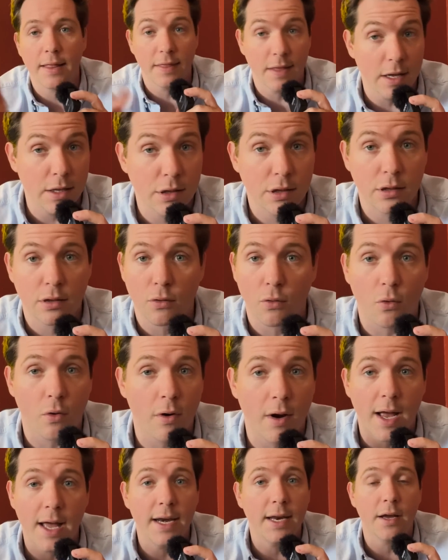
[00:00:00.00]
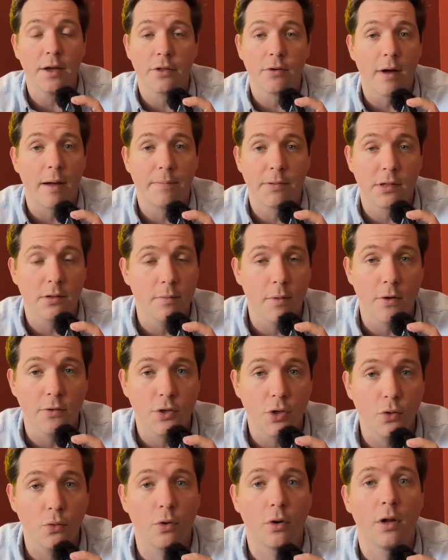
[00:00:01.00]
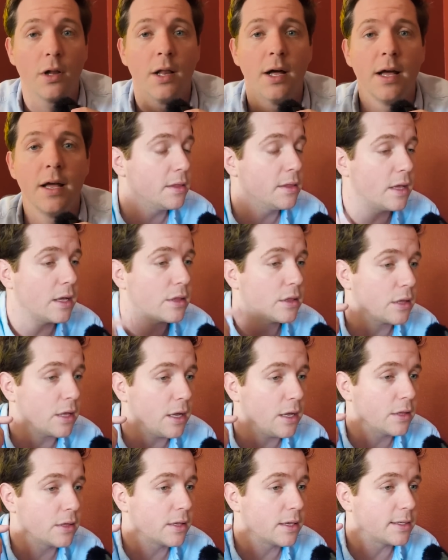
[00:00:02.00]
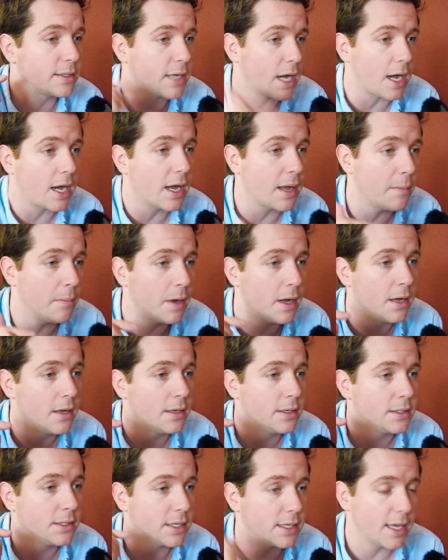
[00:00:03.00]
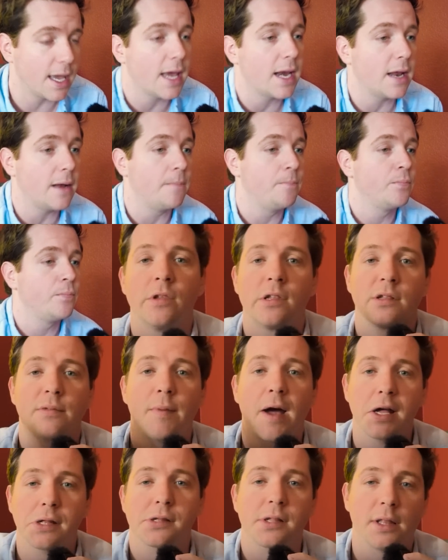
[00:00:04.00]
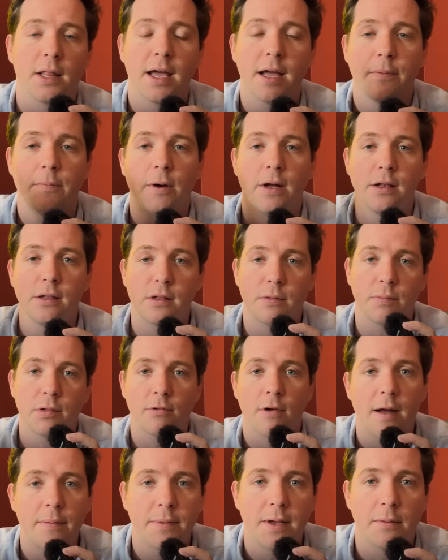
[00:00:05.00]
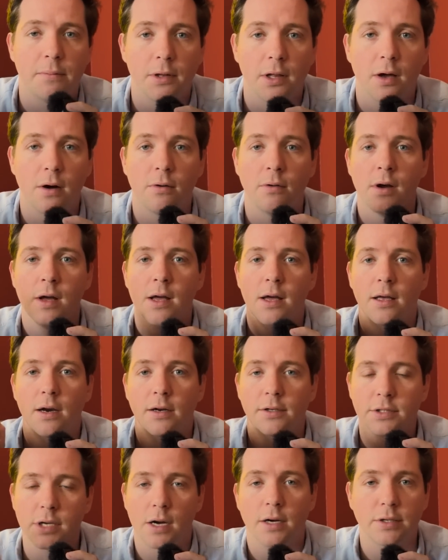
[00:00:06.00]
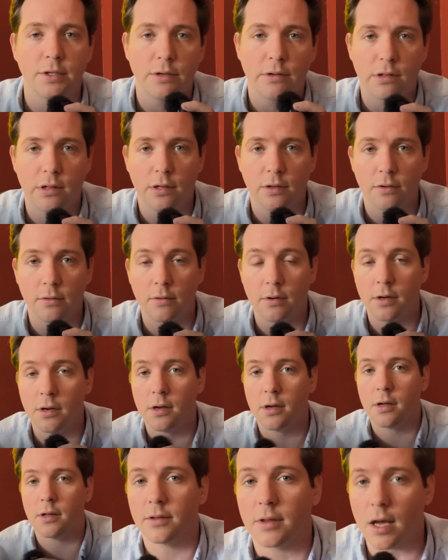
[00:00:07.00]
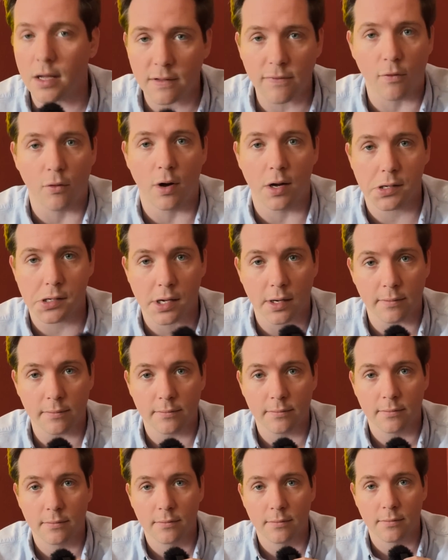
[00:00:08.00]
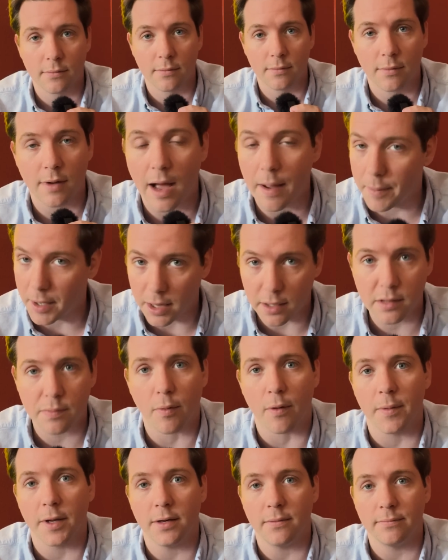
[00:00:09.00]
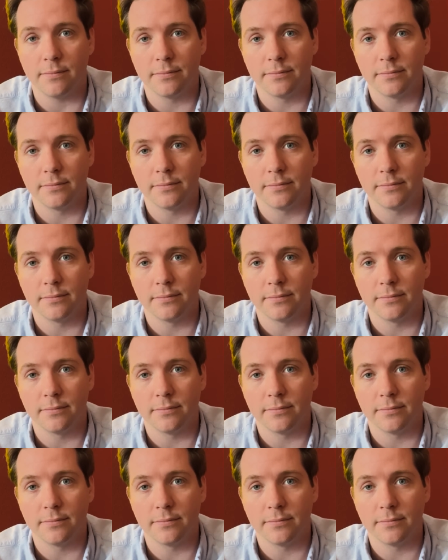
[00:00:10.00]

this or any other AppSumo tool, this is the time to get it smash the like button, subscribe down below, and I'll talk to you soon. Thanks for watching. I'm Alex Berman.